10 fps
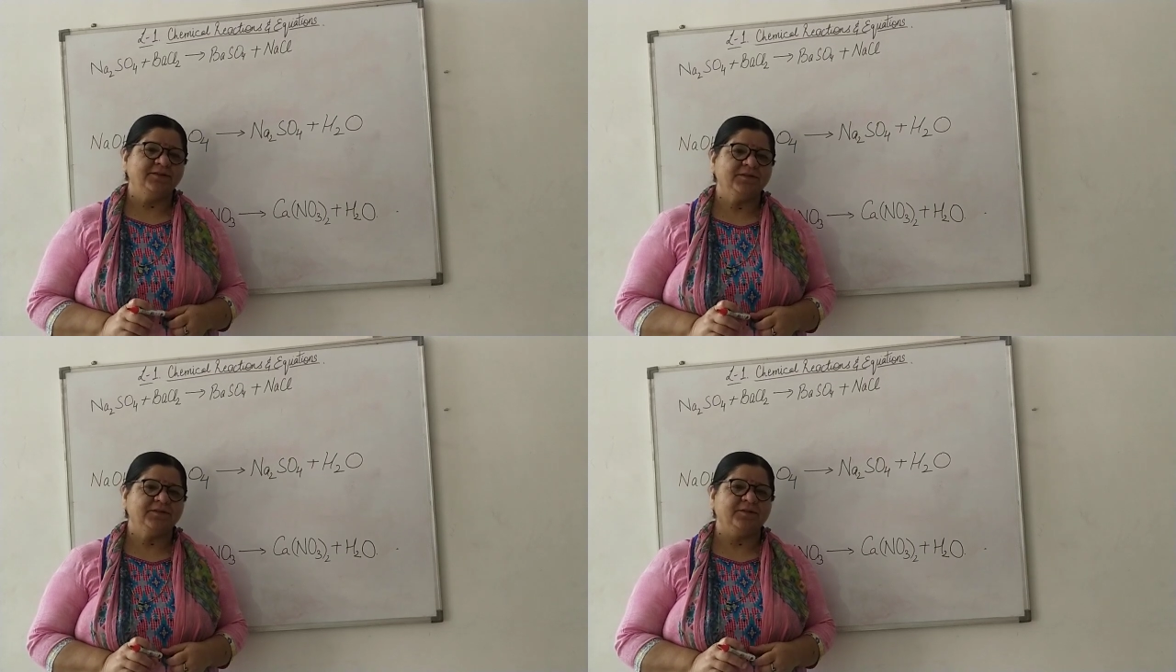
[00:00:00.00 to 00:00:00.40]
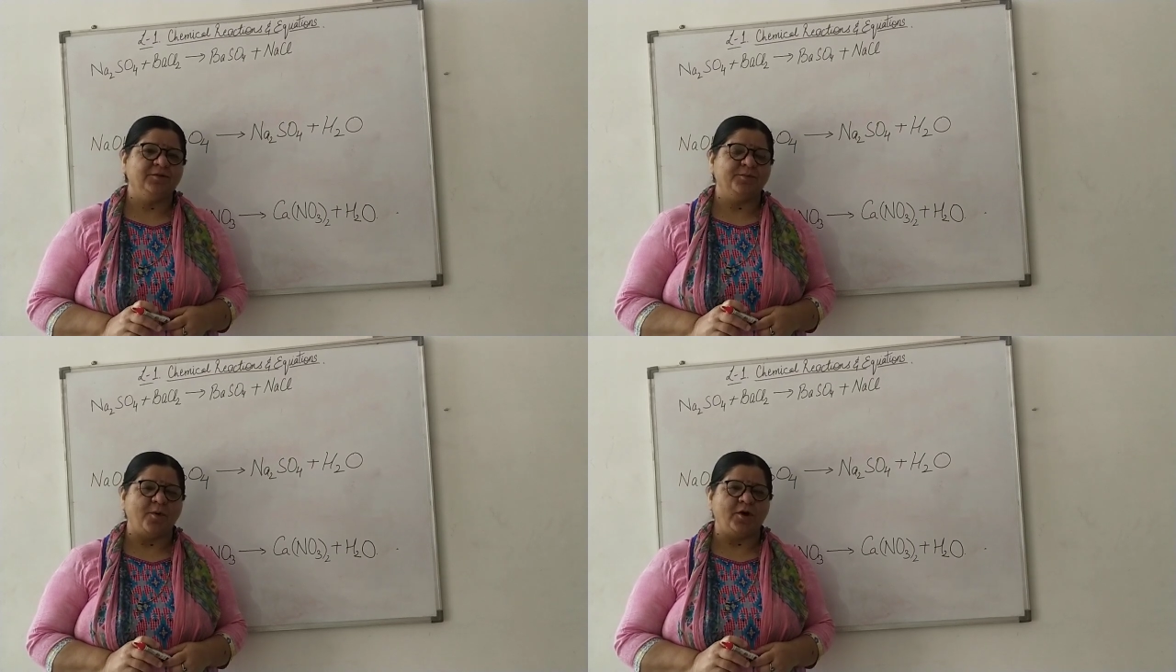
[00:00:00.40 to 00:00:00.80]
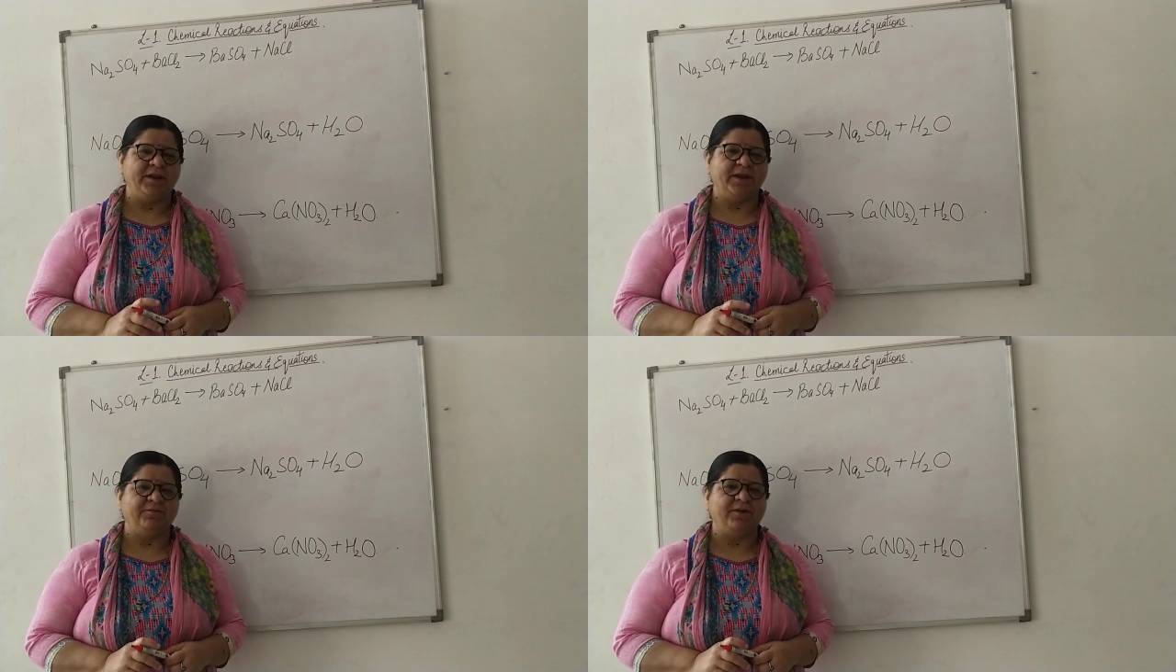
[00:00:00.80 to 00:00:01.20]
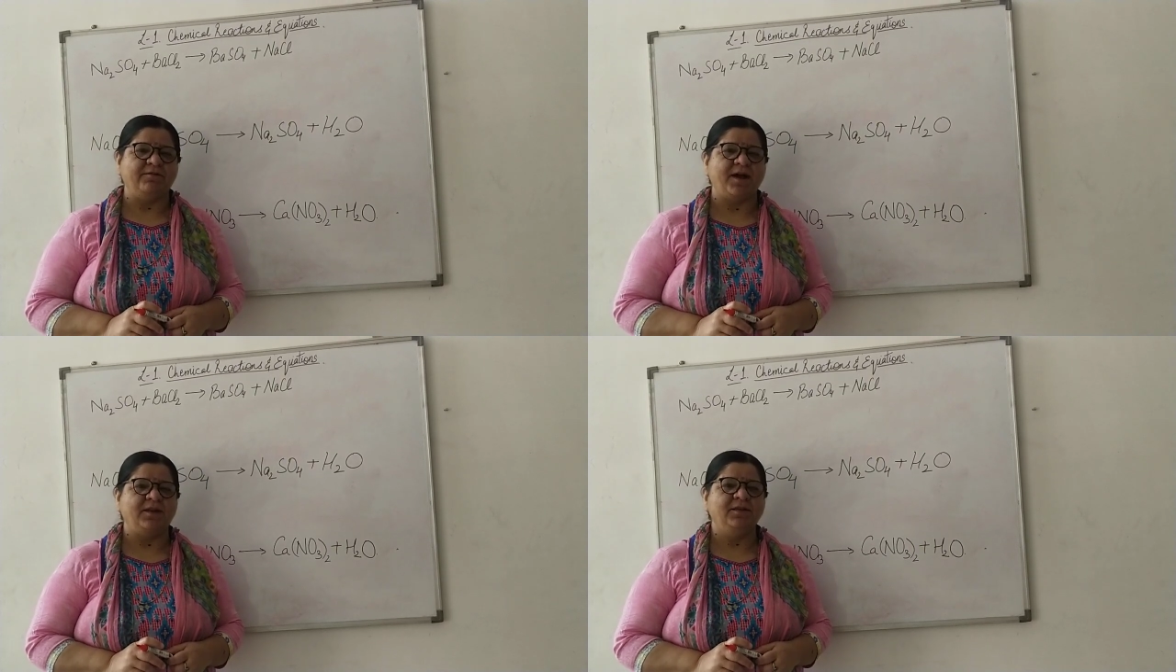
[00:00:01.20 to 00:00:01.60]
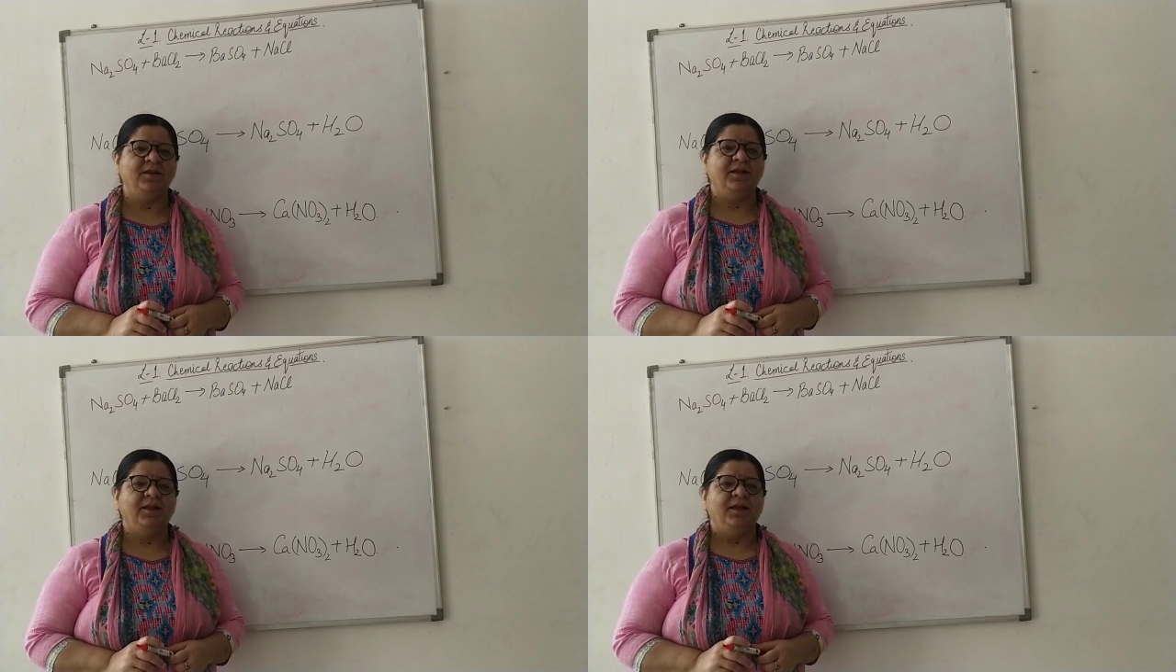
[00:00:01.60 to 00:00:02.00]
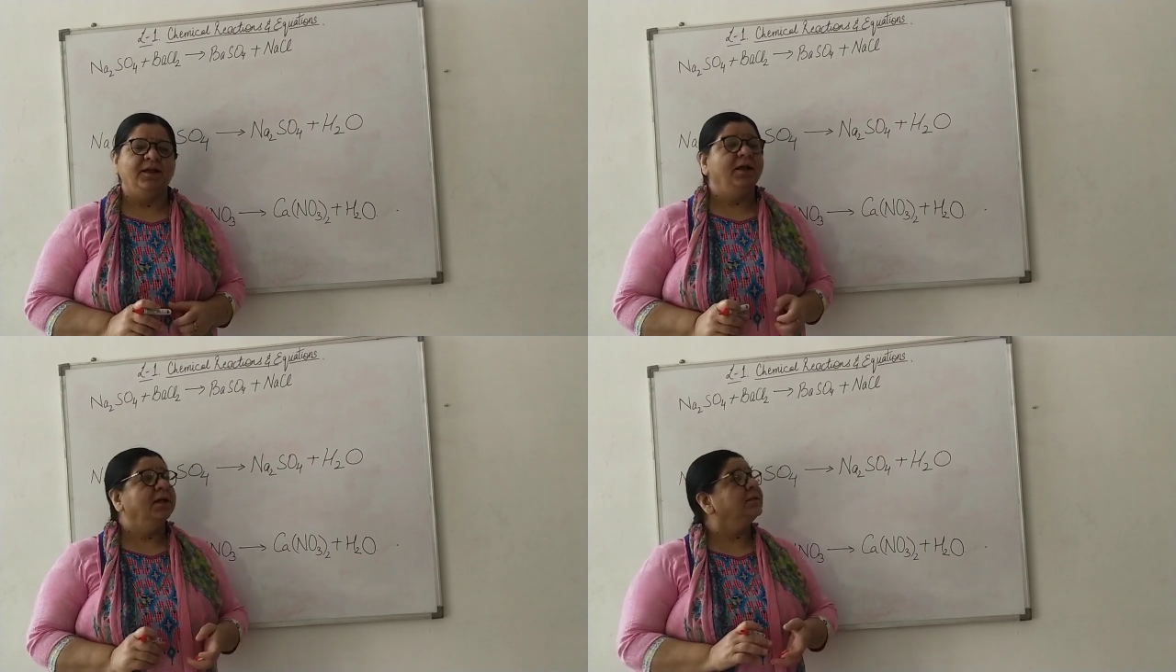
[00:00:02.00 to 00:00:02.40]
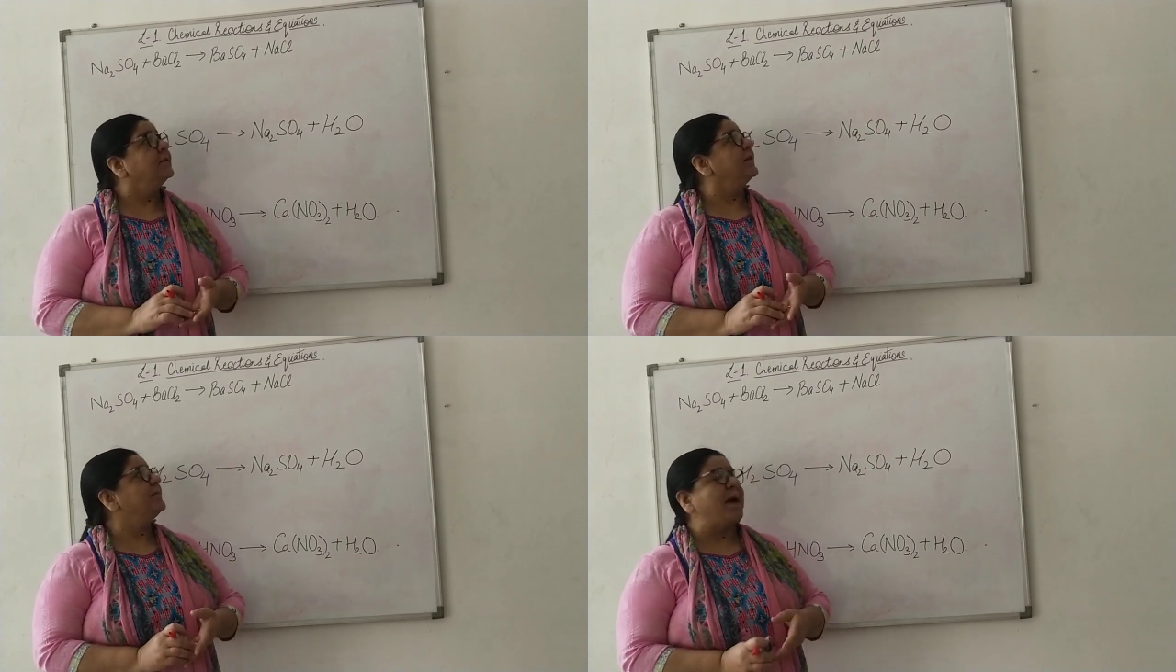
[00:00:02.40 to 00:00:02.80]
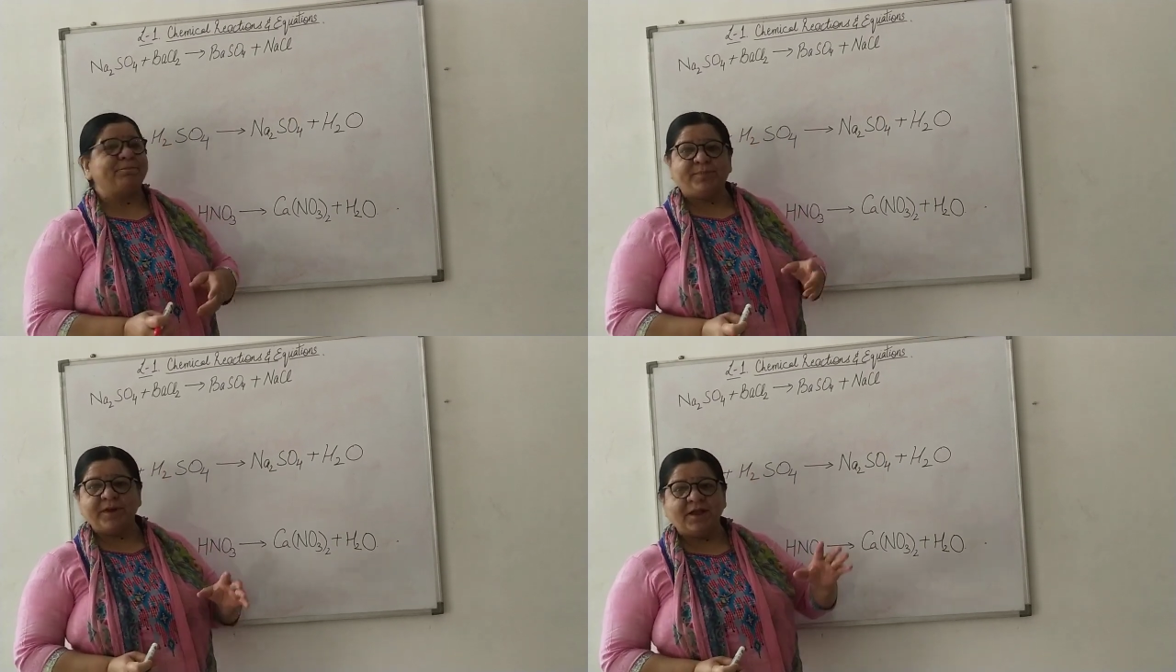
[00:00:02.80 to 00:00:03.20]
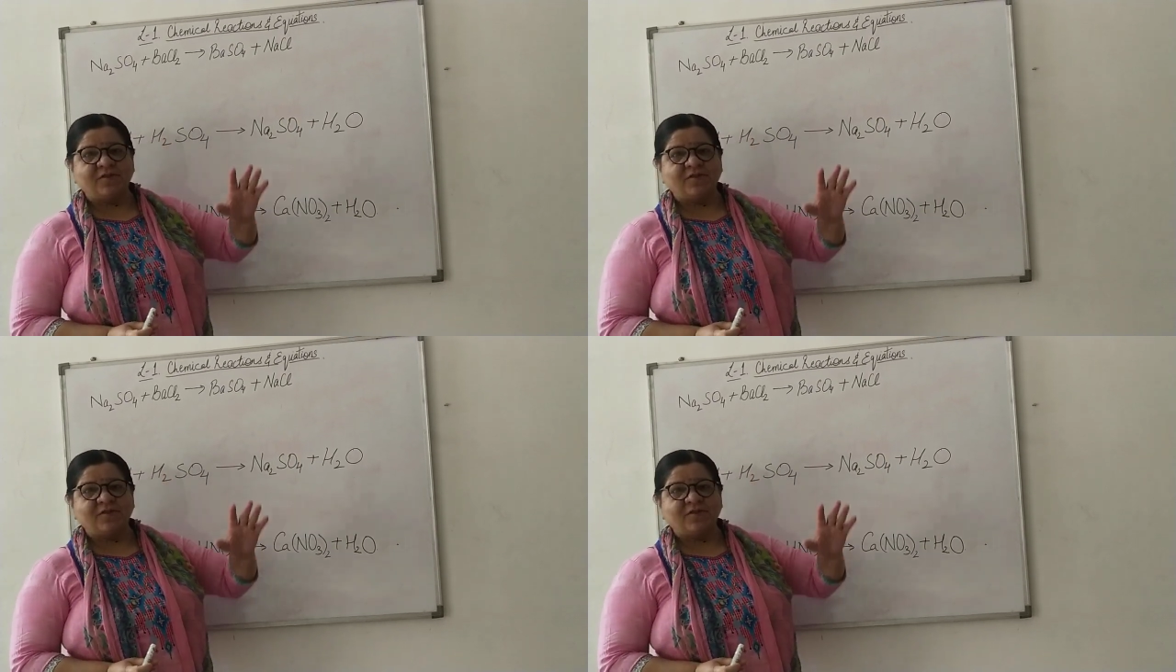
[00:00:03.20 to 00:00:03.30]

students, good morning everyone. This is Ma'am Priya